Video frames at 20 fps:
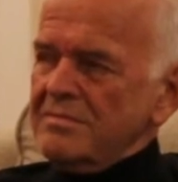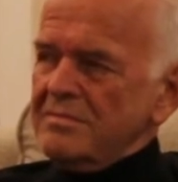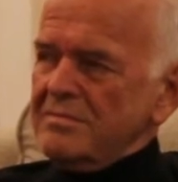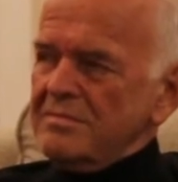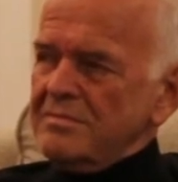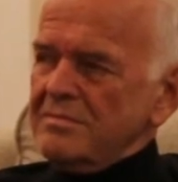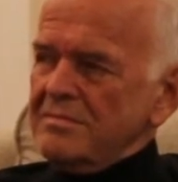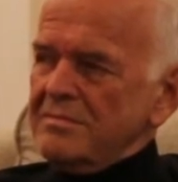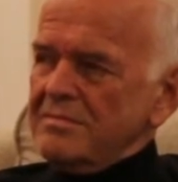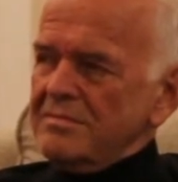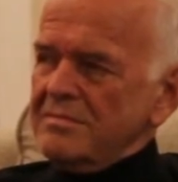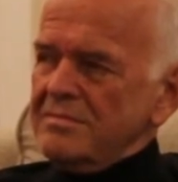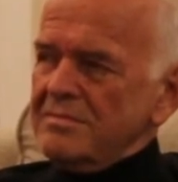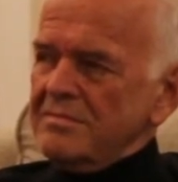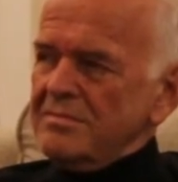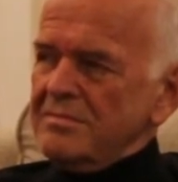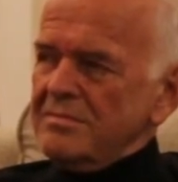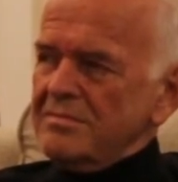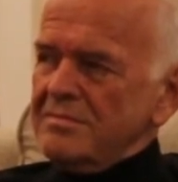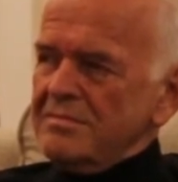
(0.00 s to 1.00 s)

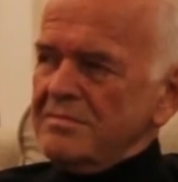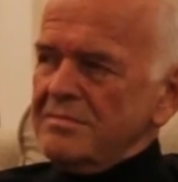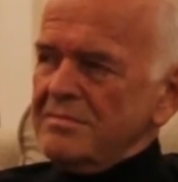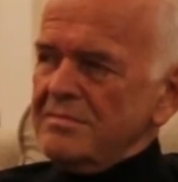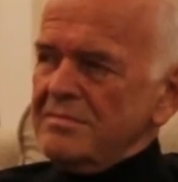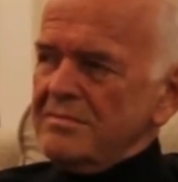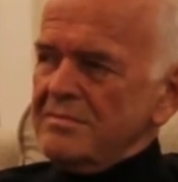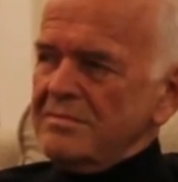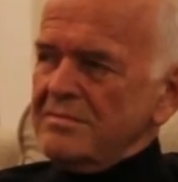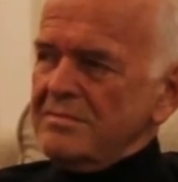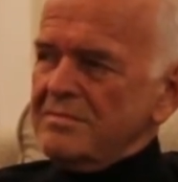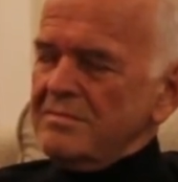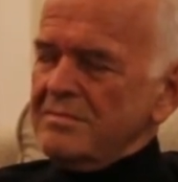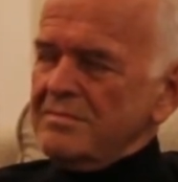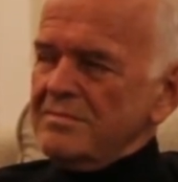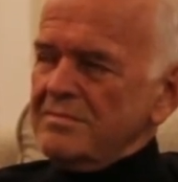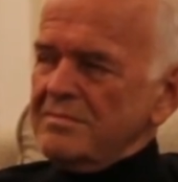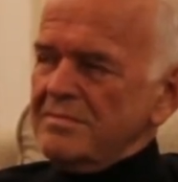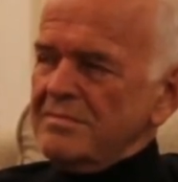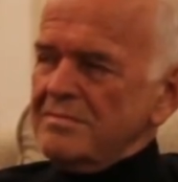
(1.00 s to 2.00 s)

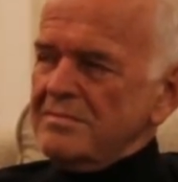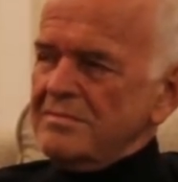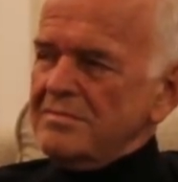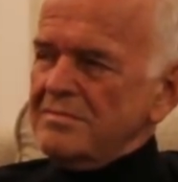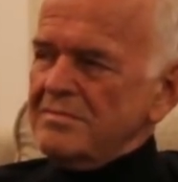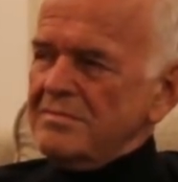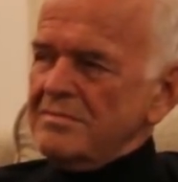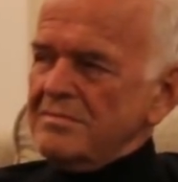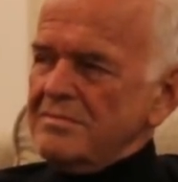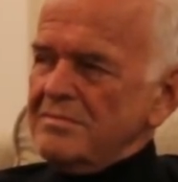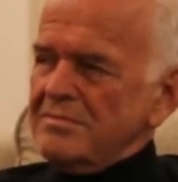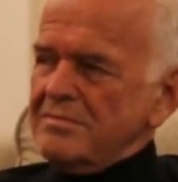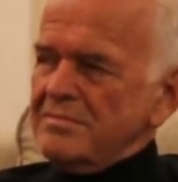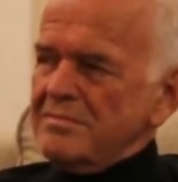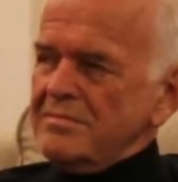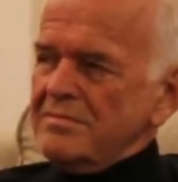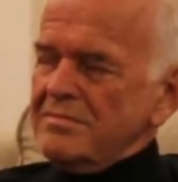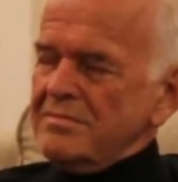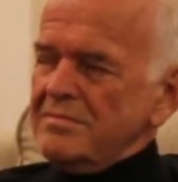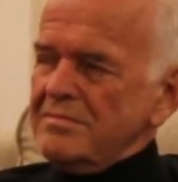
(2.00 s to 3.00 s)

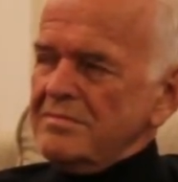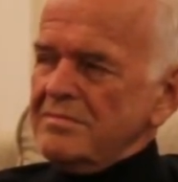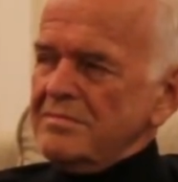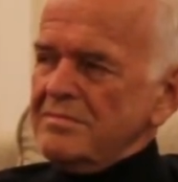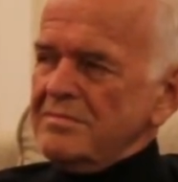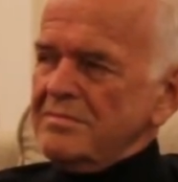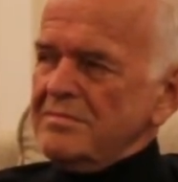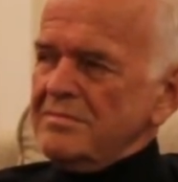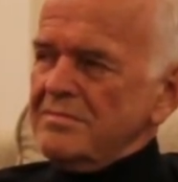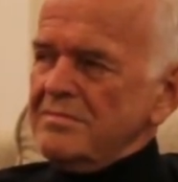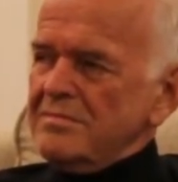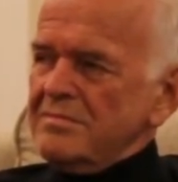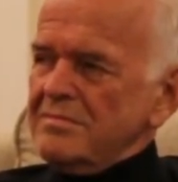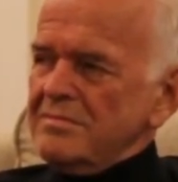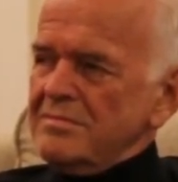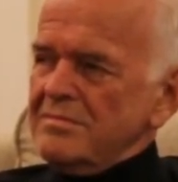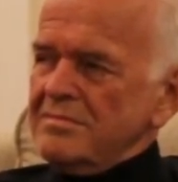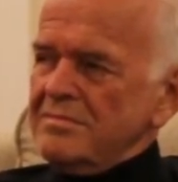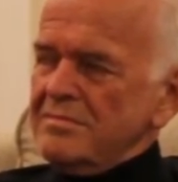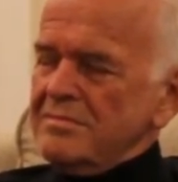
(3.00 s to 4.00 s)

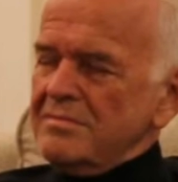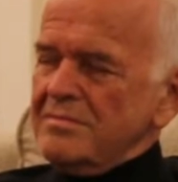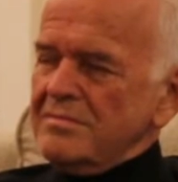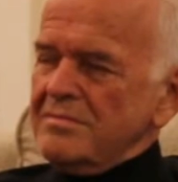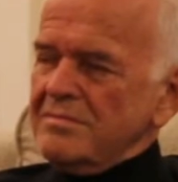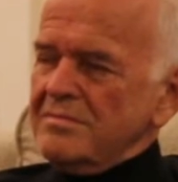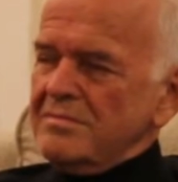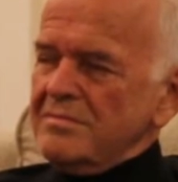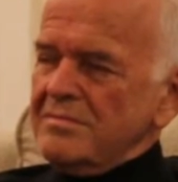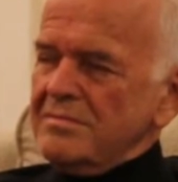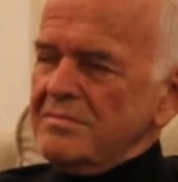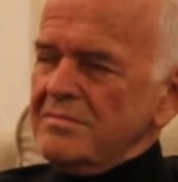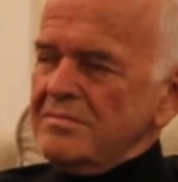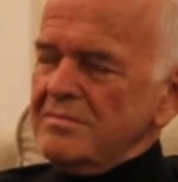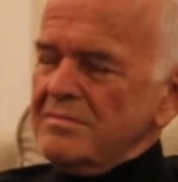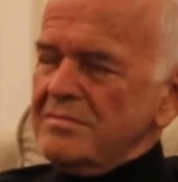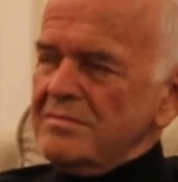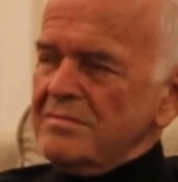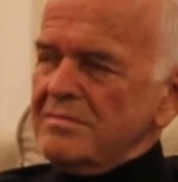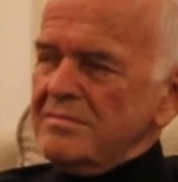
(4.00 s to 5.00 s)

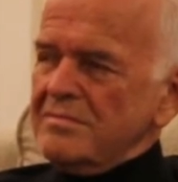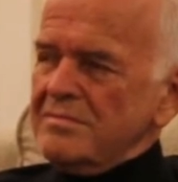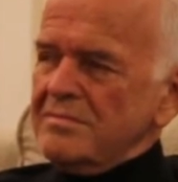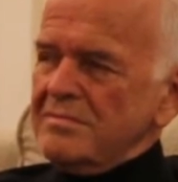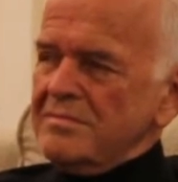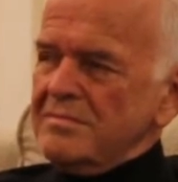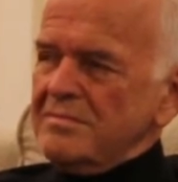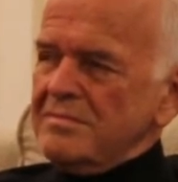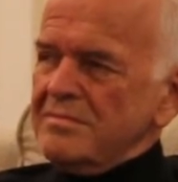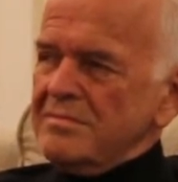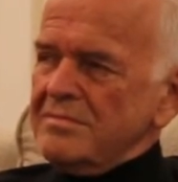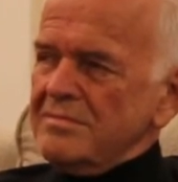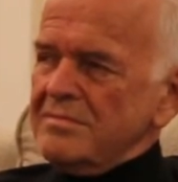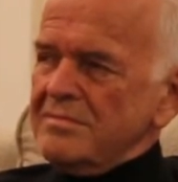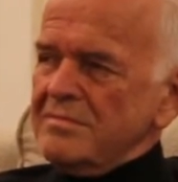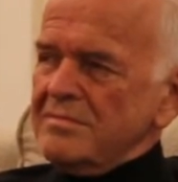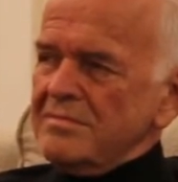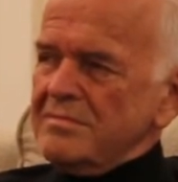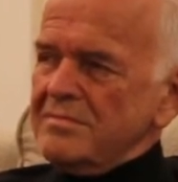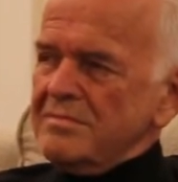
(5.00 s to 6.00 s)

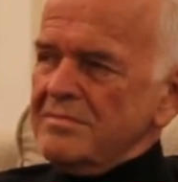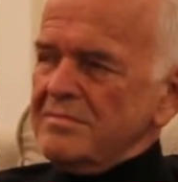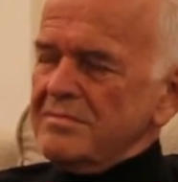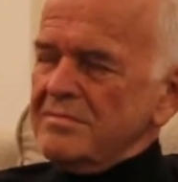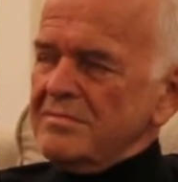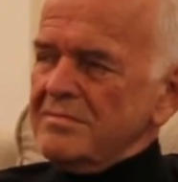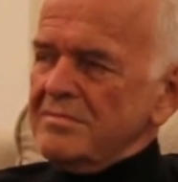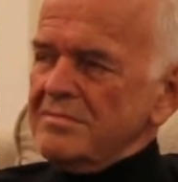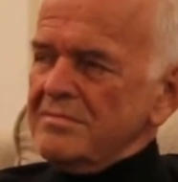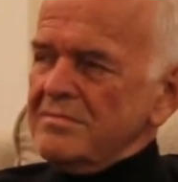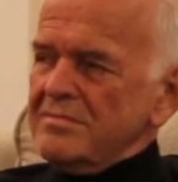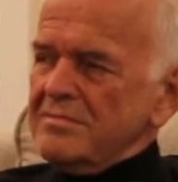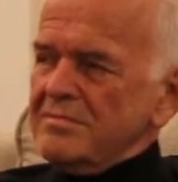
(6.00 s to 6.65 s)
[no speech]